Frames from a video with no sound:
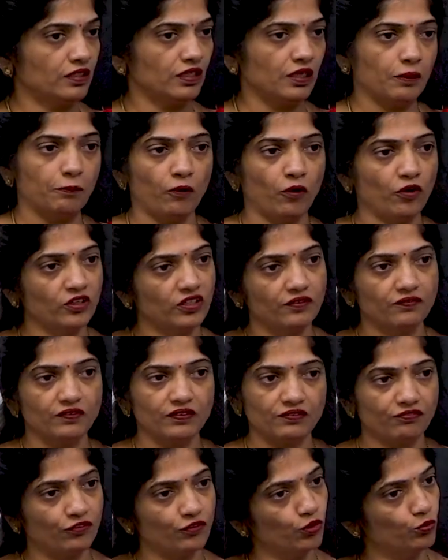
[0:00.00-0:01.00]
appointed with
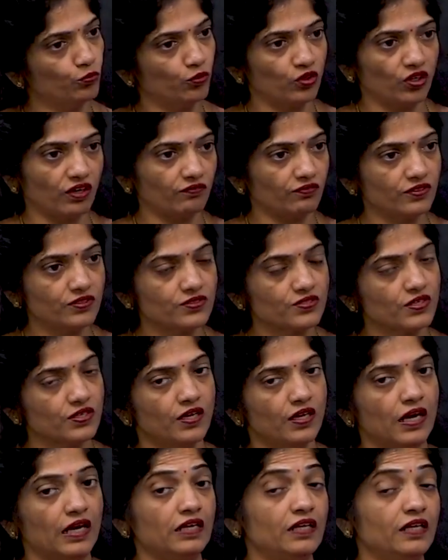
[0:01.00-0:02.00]
few more hours,
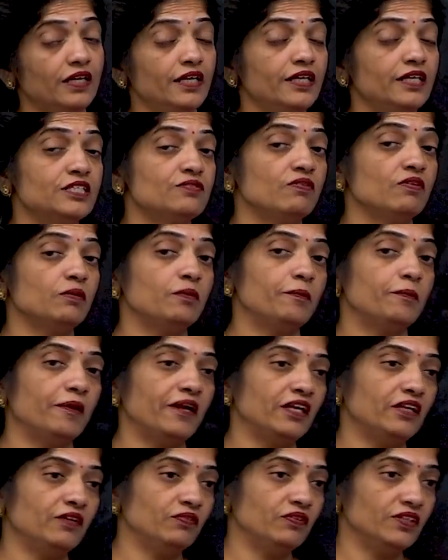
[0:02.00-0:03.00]
and ladies will be
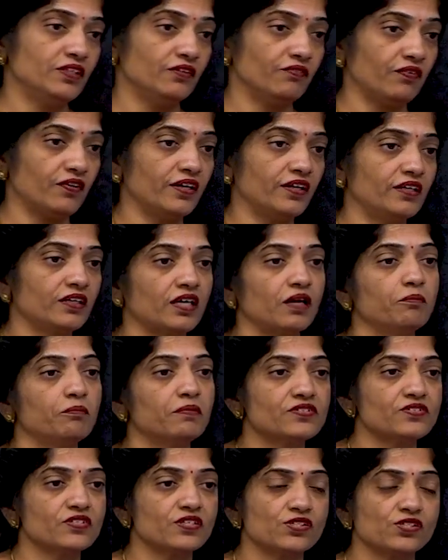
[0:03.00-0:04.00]
paid with different
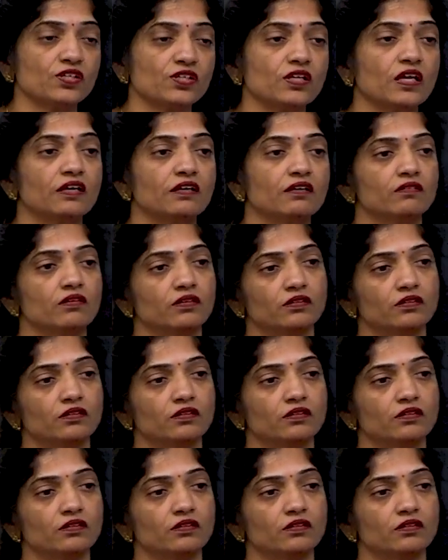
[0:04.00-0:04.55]
compensation and